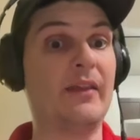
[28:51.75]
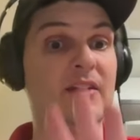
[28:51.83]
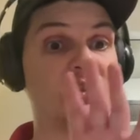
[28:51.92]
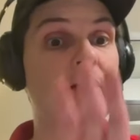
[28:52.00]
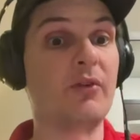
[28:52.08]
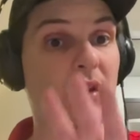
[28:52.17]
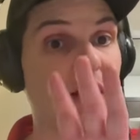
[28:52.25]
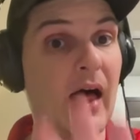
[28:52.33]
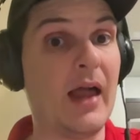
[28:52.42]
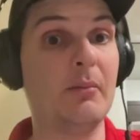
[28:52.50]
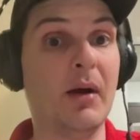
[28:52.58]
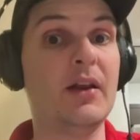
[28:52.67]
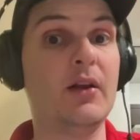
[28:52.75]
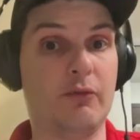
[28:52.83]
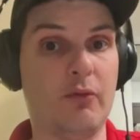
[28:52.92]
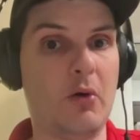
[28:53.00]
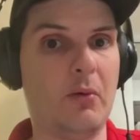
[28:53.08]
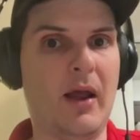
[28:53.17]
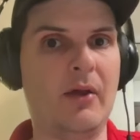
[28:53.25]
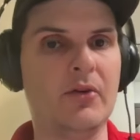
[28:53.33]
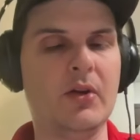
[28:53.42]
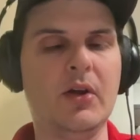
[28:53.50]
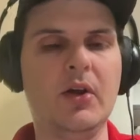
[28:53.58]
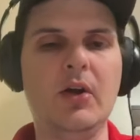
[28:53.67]
They still have a lot of money to throw around,
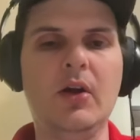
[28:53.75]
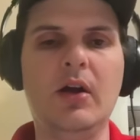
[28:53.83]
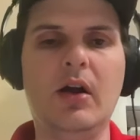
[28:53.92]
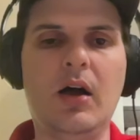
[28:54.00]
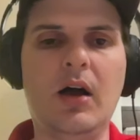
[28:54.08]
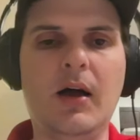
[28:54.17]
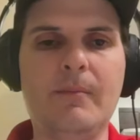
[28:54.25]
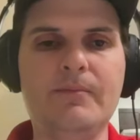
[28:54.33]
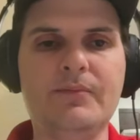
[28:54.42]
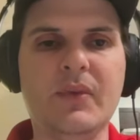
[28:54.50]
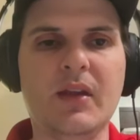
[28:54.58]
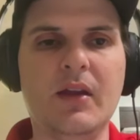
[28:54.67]
um,